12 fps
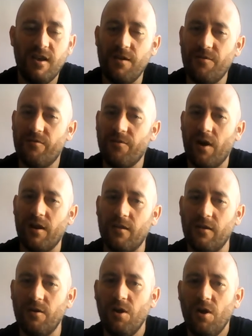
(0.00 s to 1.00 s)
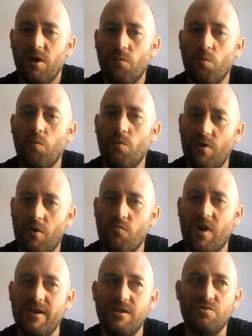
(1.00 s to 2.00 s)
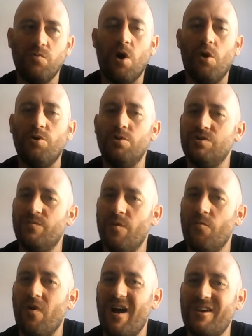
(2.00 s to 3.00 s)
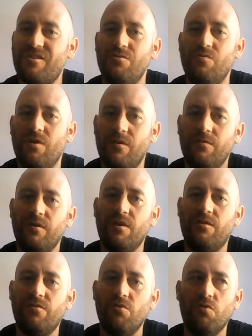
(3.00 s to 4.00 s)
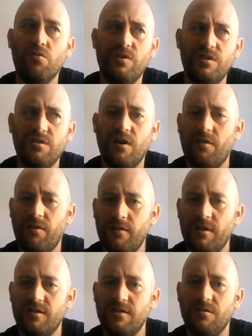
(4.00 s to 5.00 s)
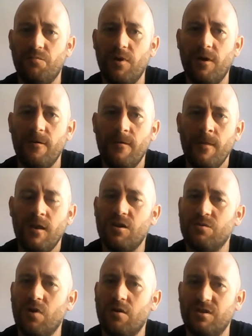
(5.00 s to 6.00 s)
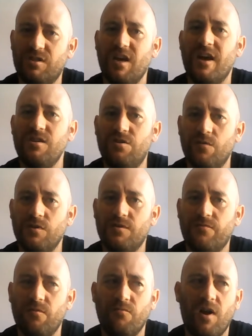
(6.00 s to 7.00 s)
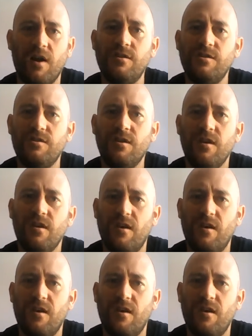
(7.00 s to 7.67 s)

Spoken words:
If he's finding that at range Wilder is a bit more accurate than he thought, and he's starting to think this is a bit, because Wilder's dangerous from range.